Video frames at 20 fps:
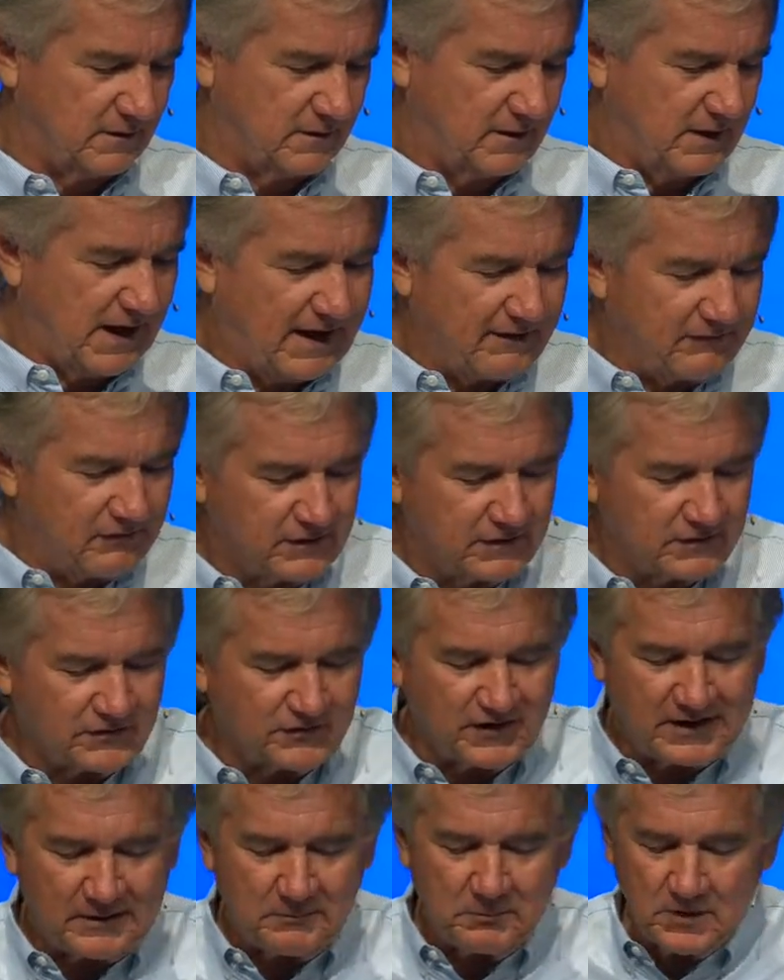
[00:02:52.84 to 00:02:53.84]
having the
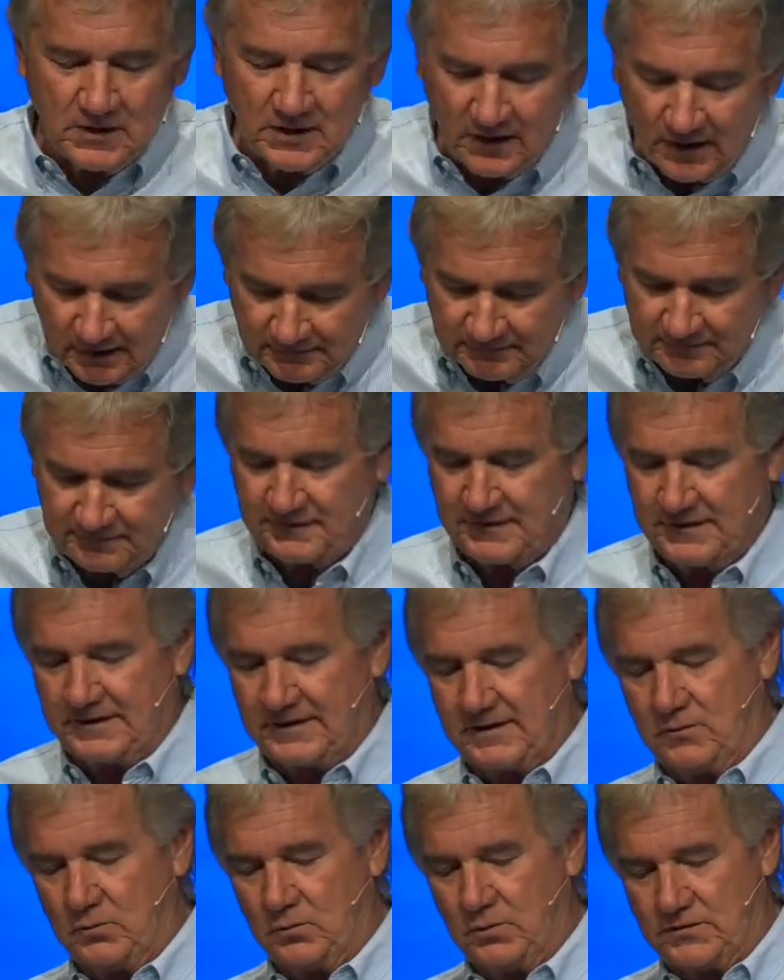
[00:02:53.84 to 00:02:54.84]
same
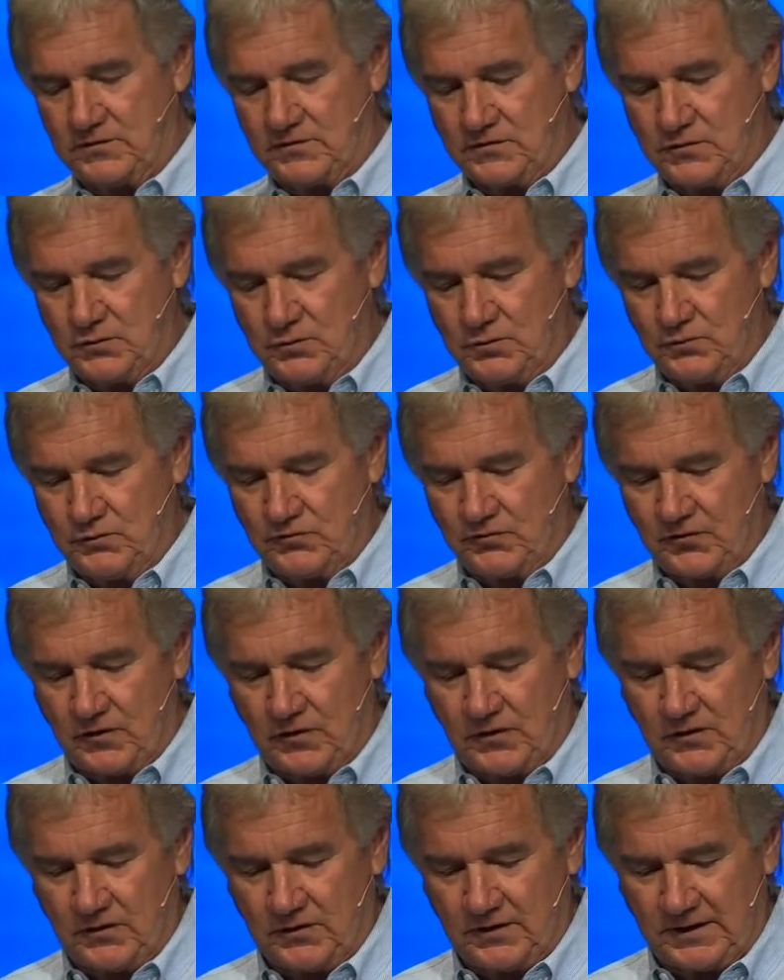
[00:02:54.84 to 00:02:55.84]
conflict which you
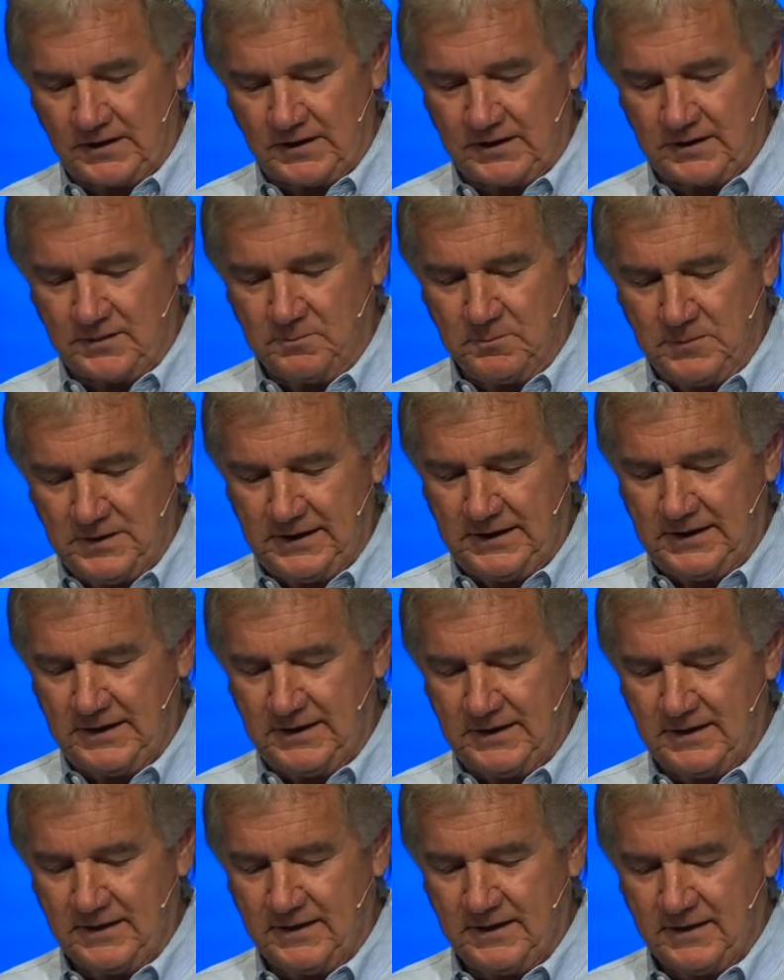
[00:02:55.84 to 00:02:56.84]
saw in
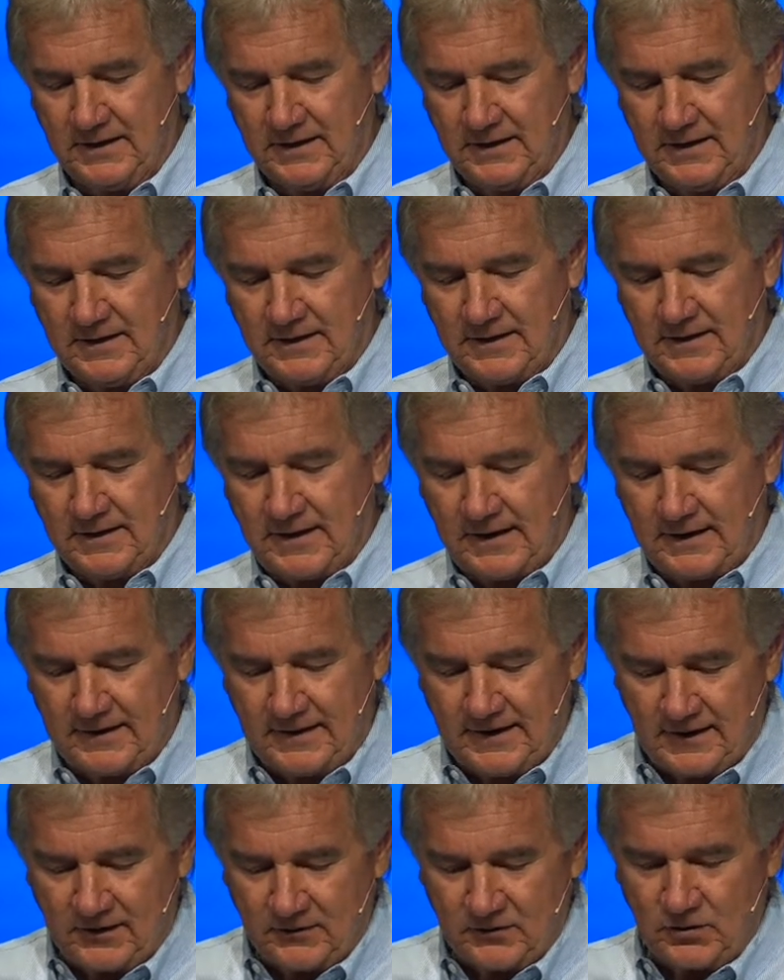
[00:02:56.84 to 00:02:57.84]
me and
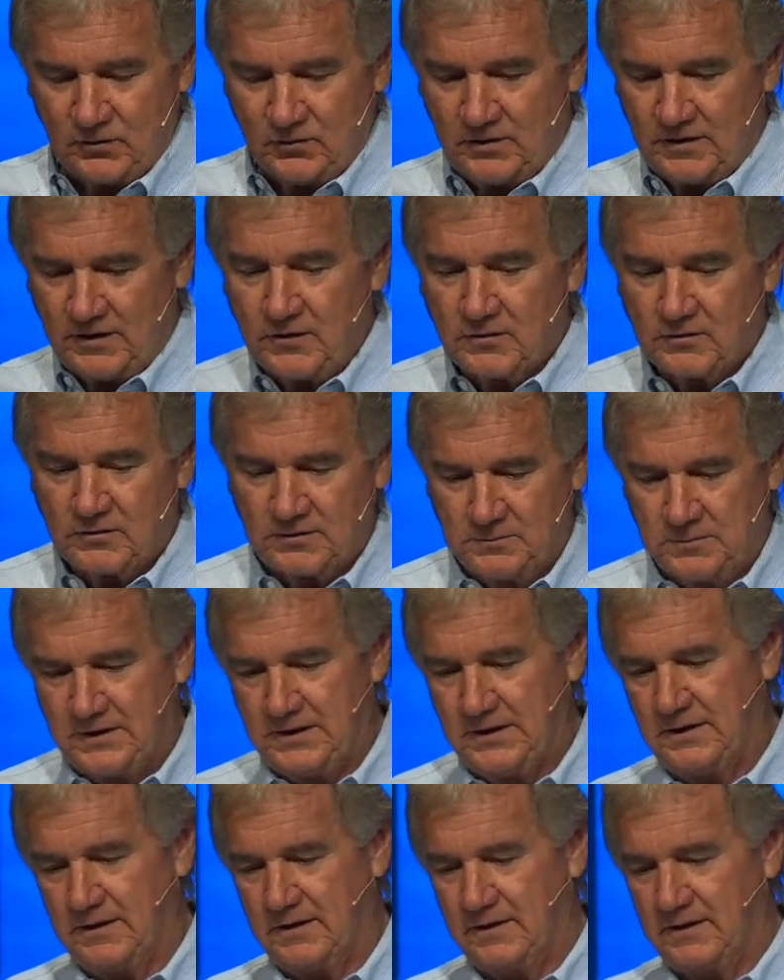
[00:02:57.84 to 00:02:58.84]
now you hear in
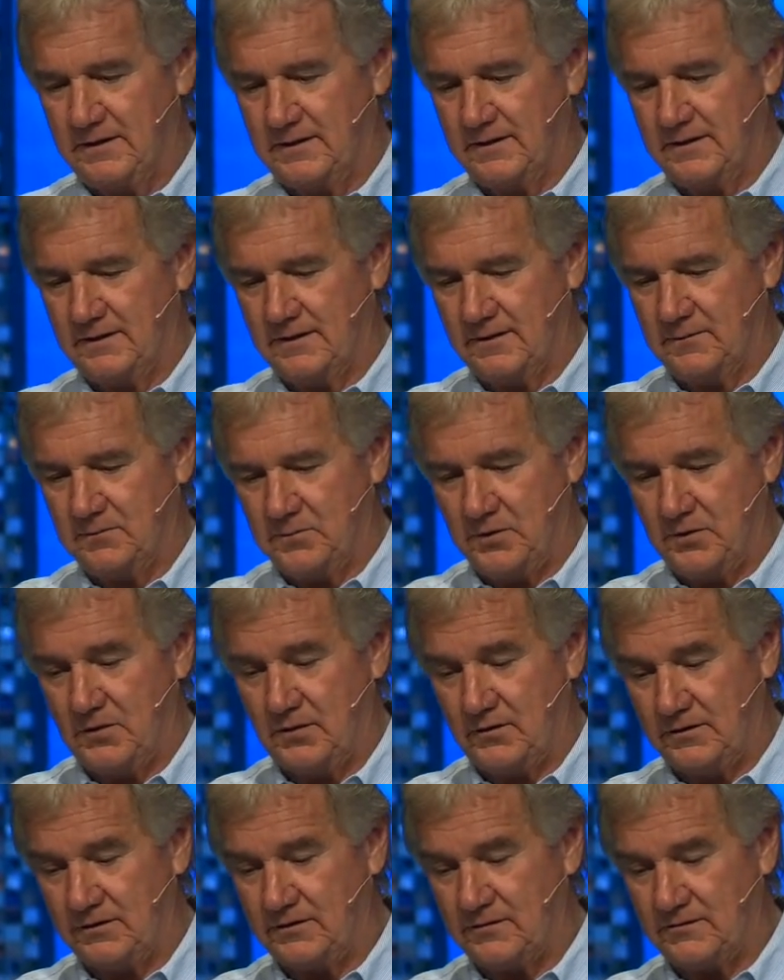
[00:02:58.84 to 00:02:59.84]
me that
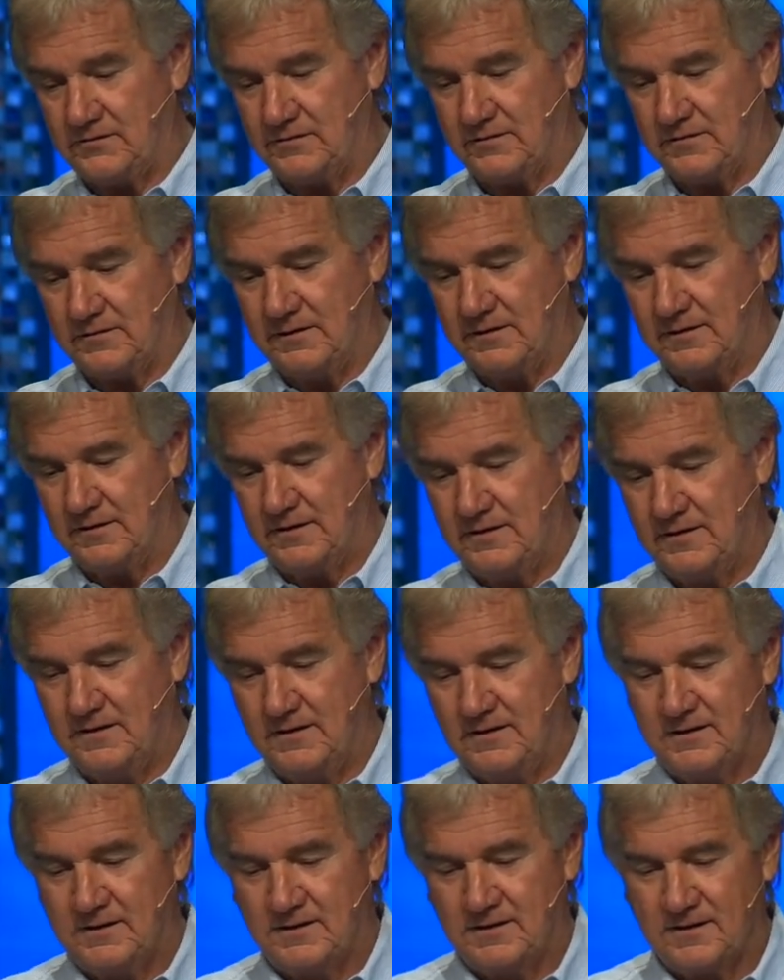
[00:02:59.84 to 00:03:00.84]
Paul is
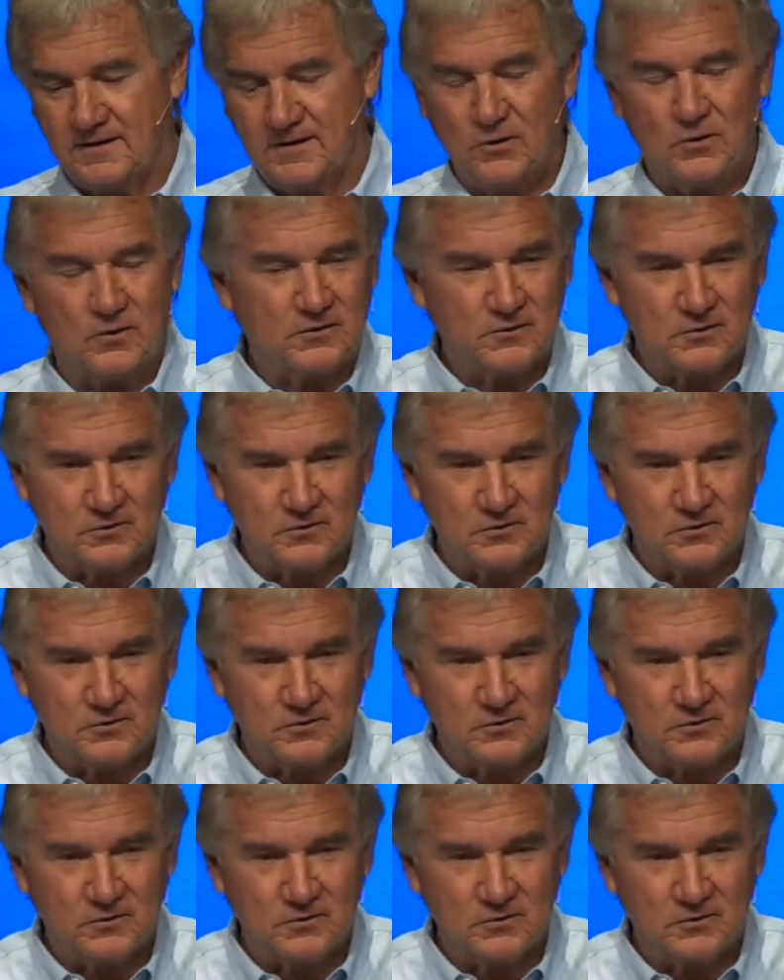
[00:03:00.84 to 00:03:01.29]
going through